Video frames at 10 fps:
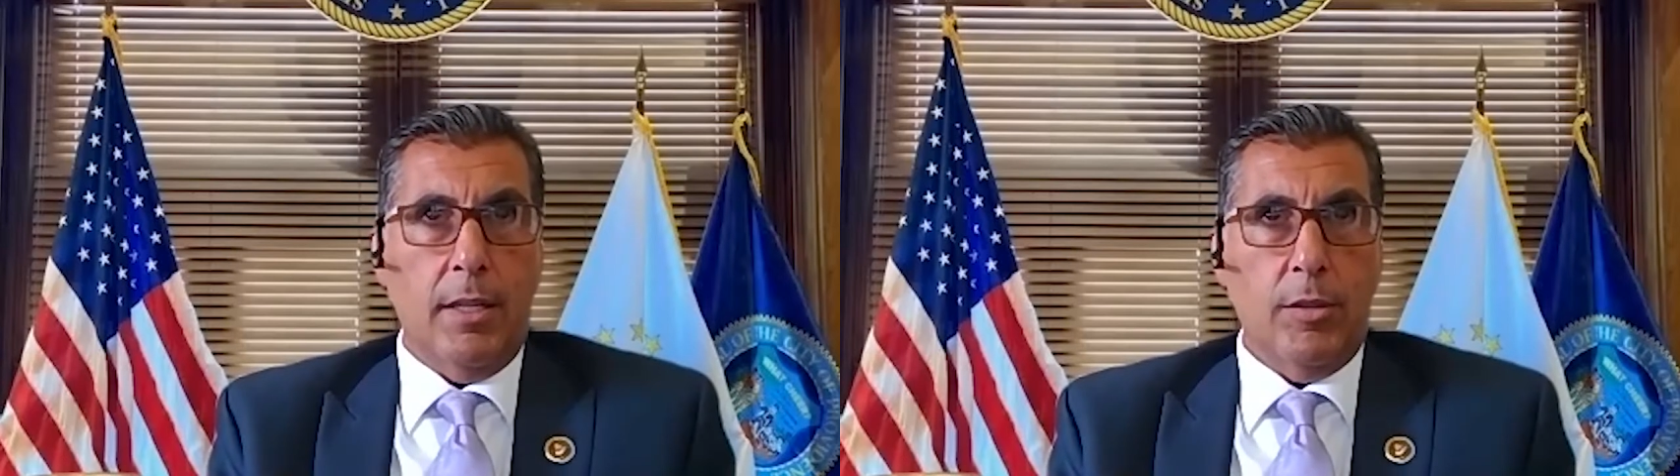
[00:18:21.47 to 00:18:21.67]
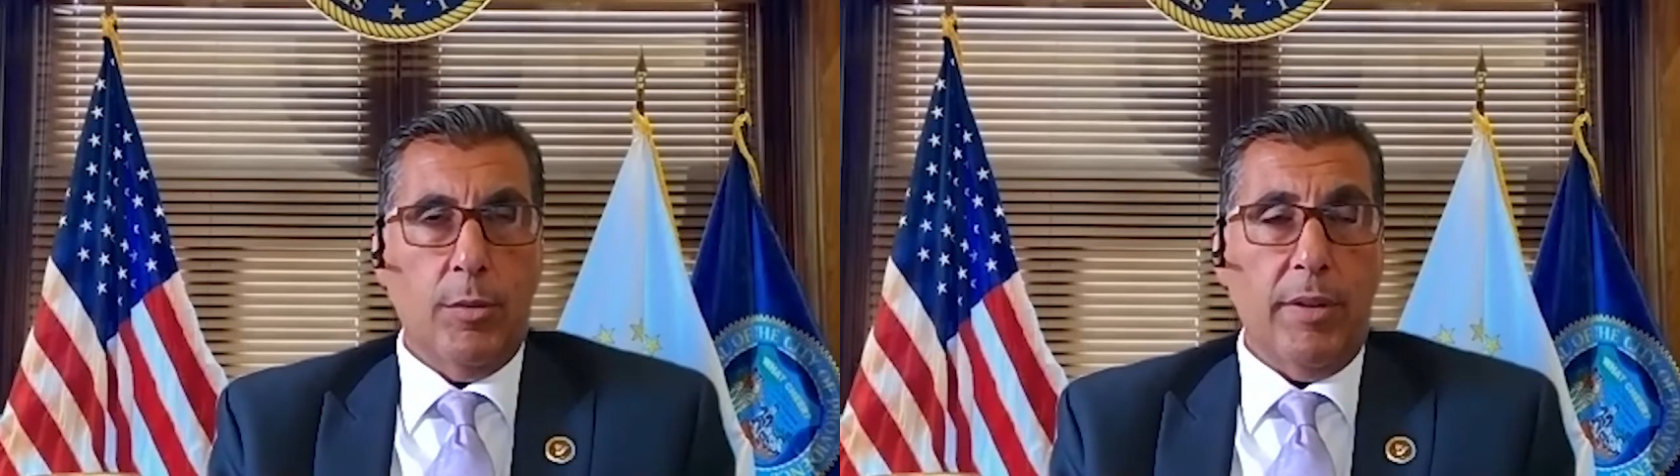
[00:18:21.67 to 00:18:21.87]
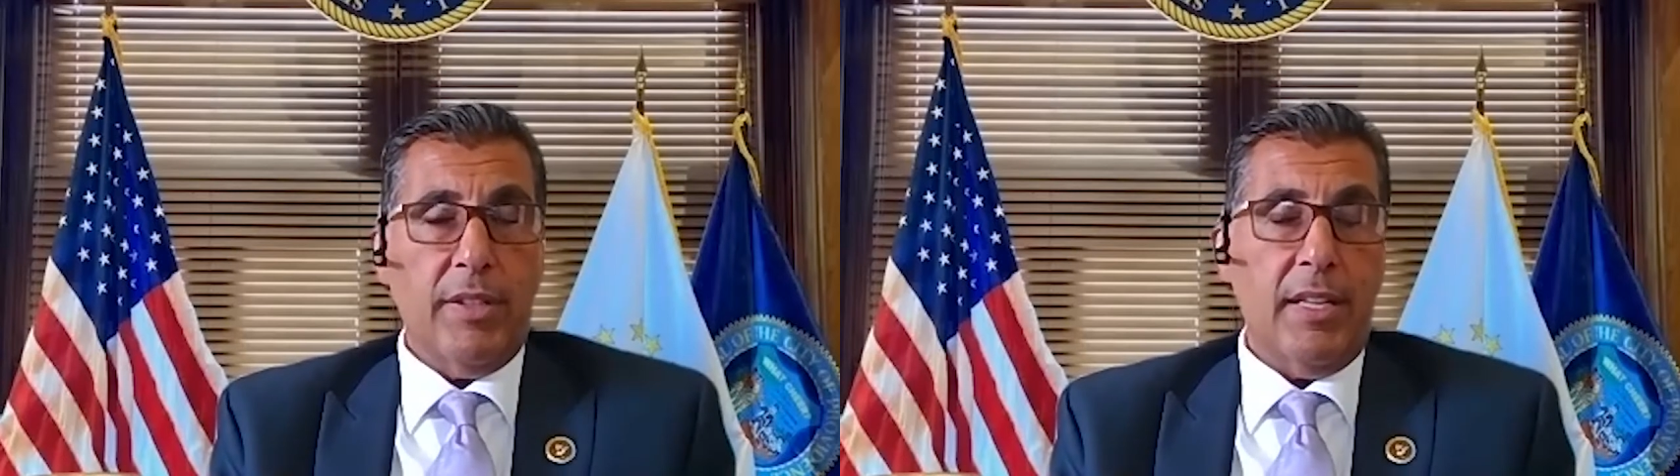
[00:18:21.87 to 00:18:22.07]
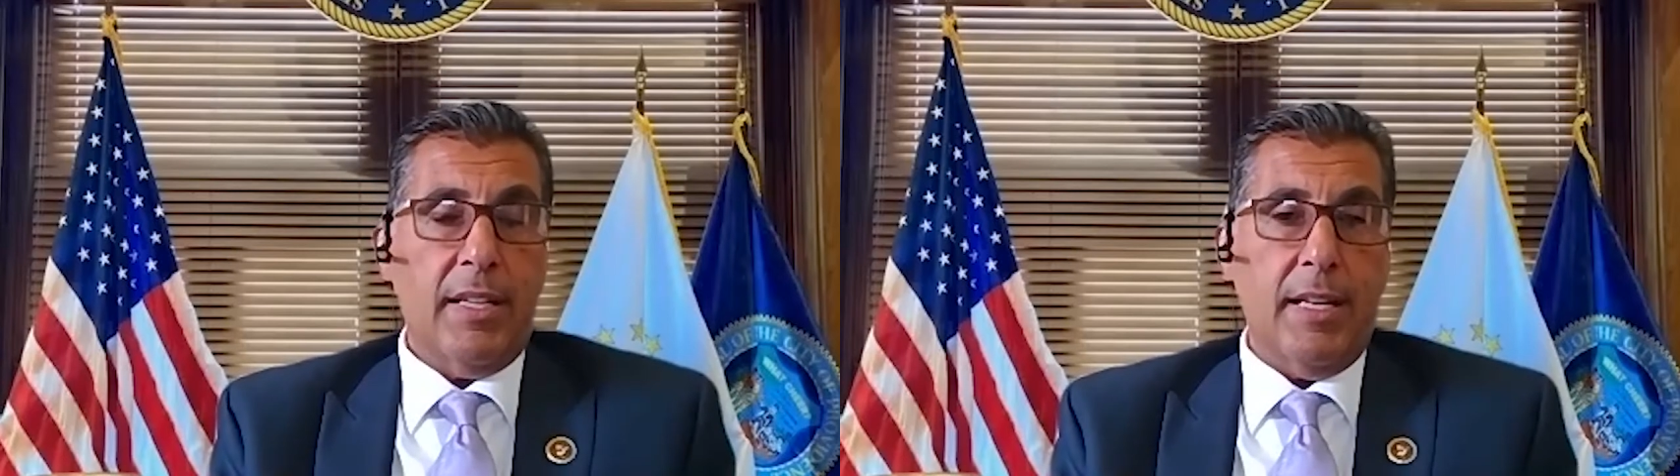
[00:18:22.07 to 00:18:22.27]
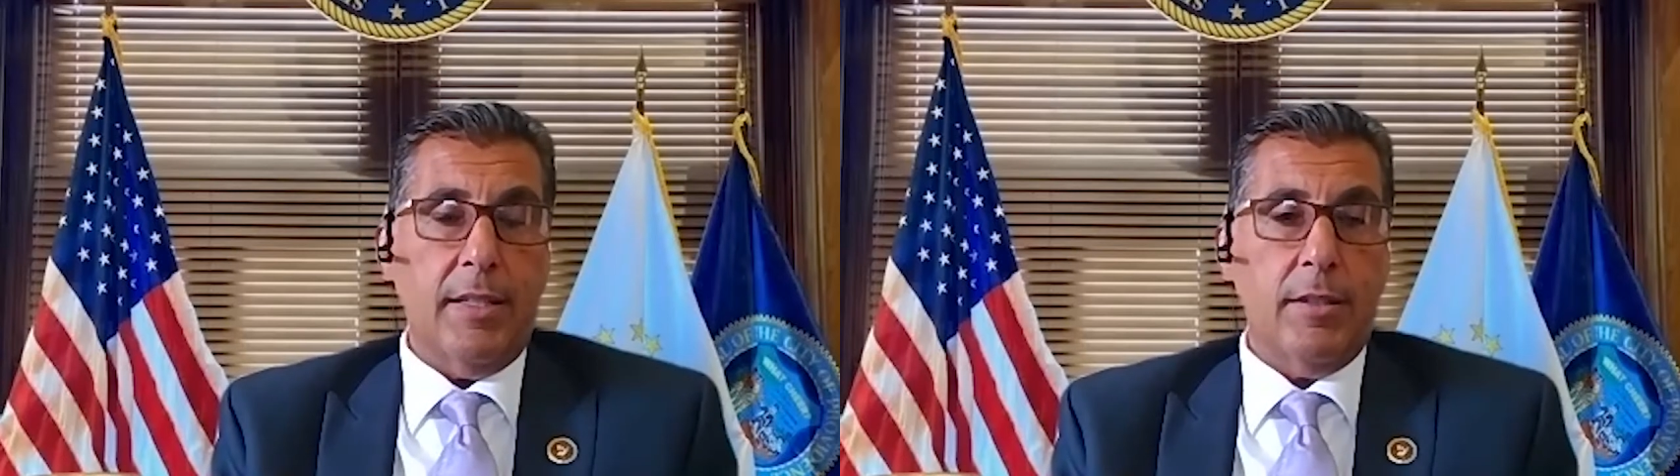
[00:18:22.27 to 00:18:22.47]
doing everything I
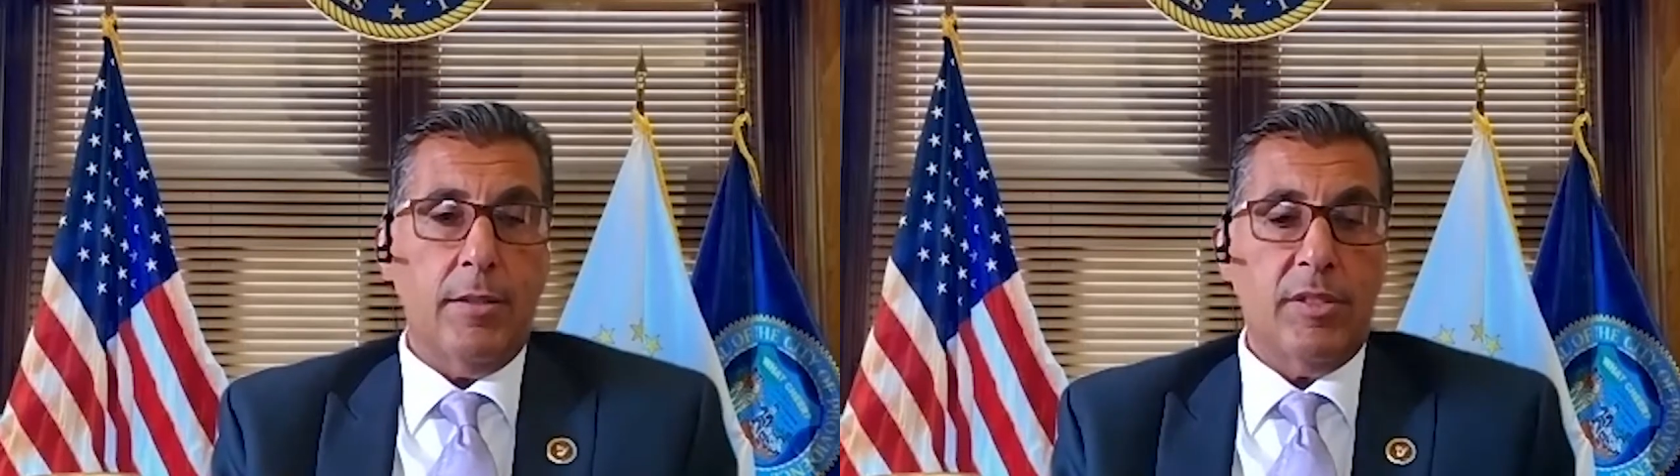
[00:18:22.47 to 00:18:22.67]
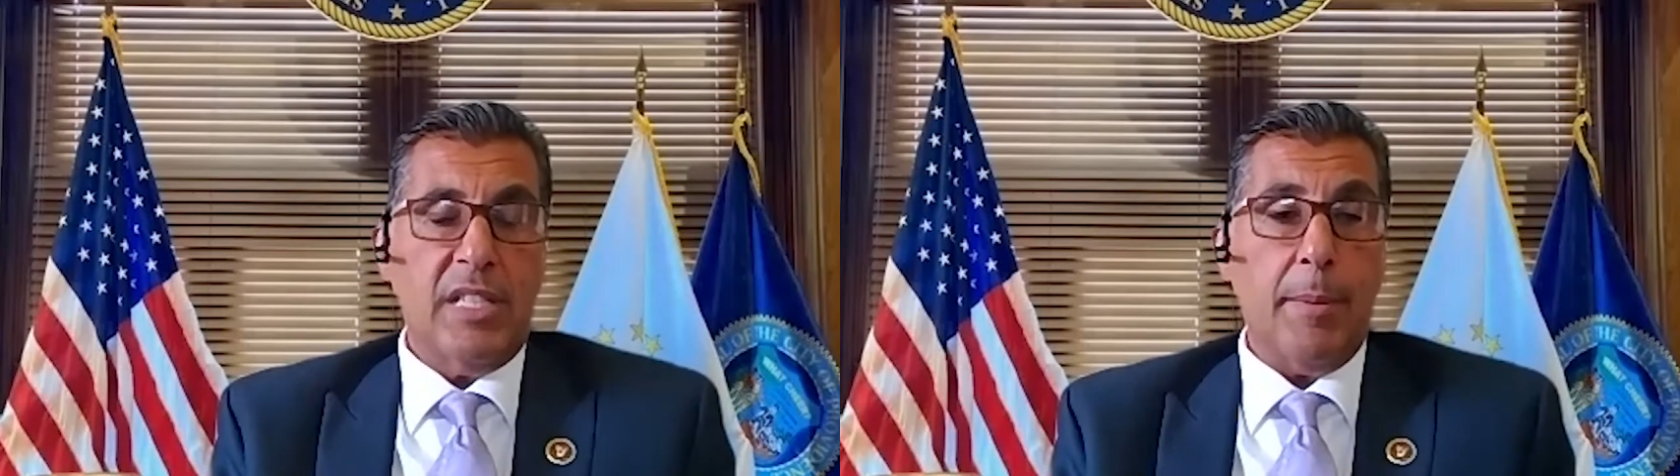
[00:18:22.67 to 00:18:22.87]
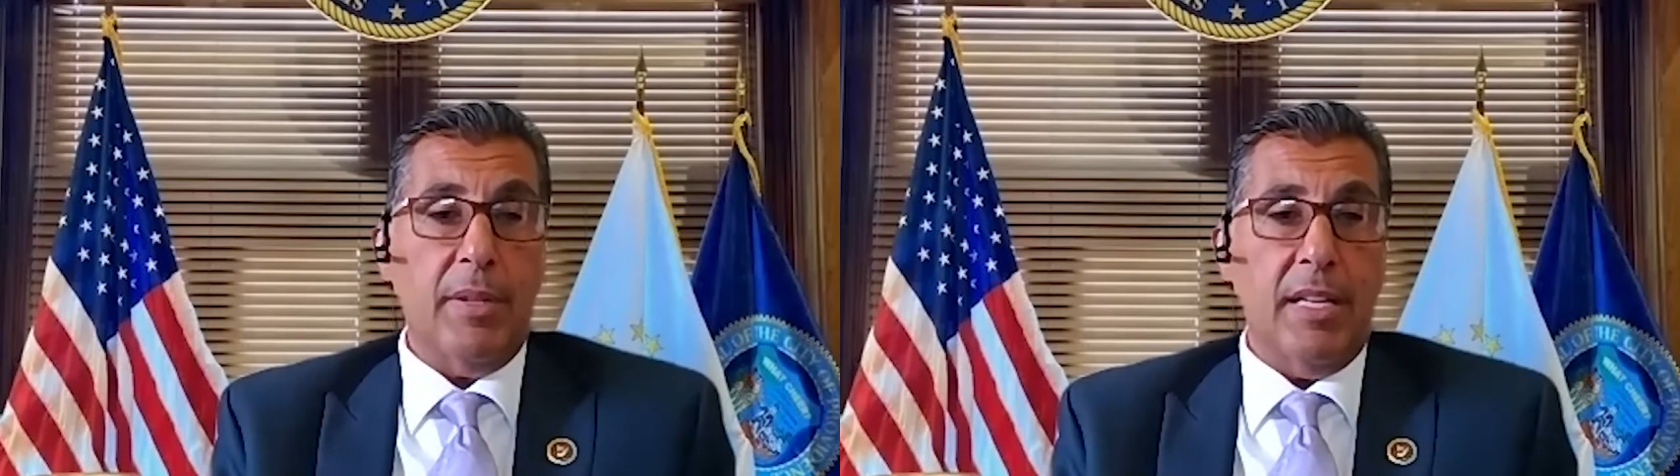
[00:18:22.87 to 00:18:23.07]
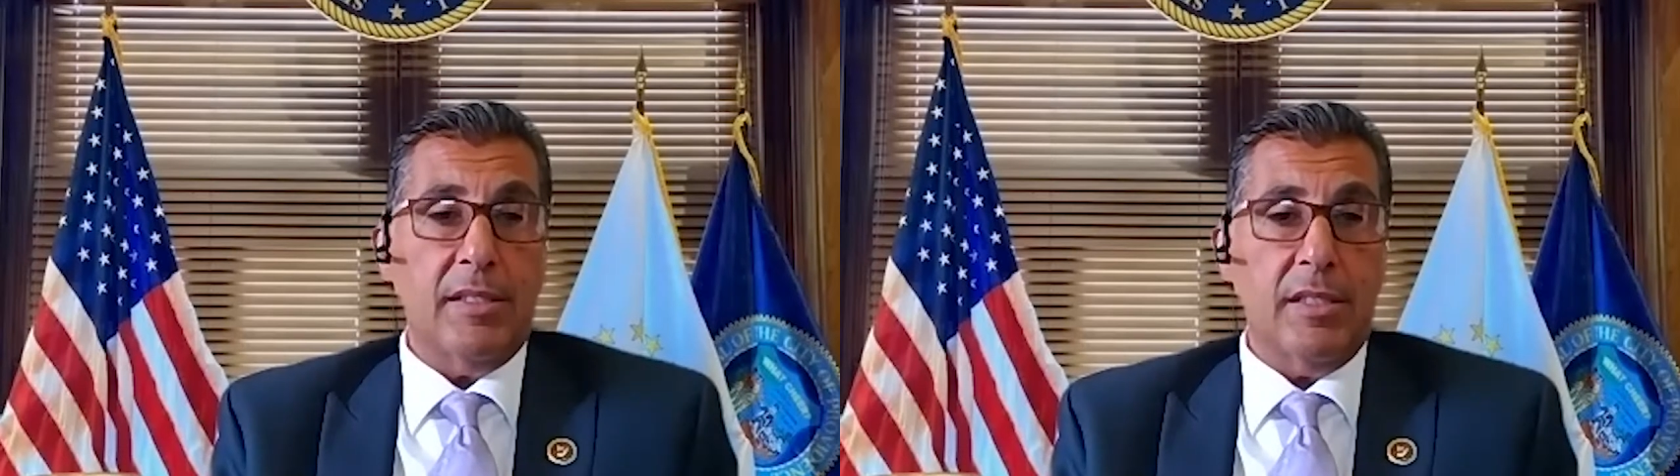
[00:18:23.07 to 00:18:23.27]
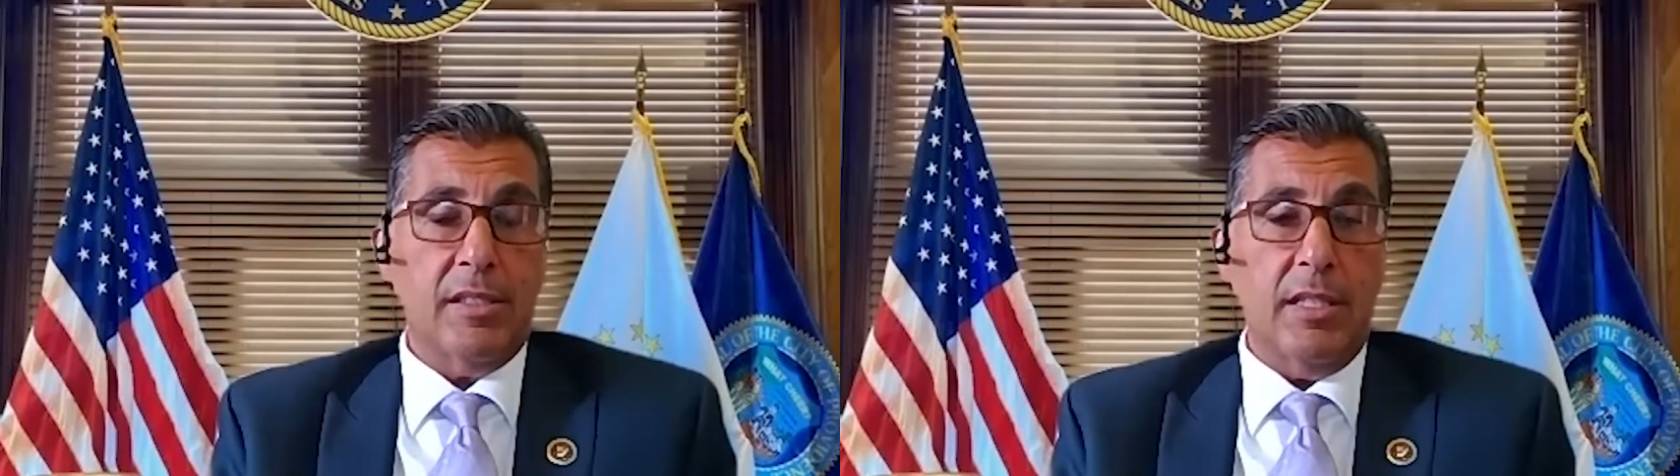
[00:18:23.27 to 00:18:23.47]
can to stabilize
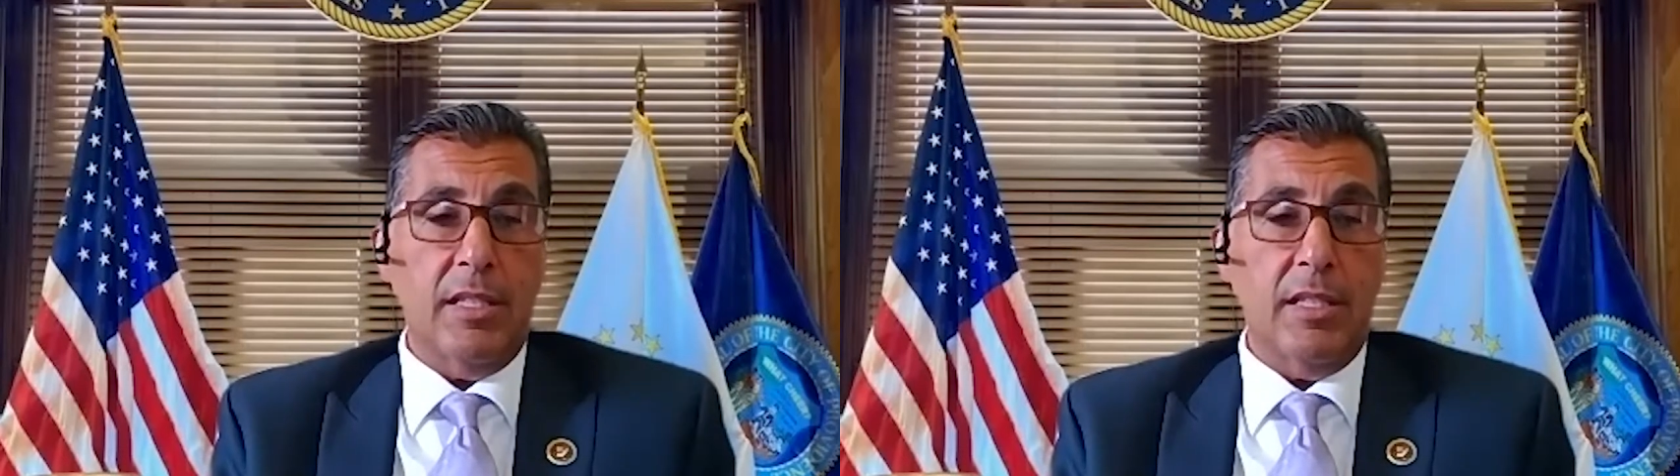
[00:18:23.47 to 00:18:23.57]
the city,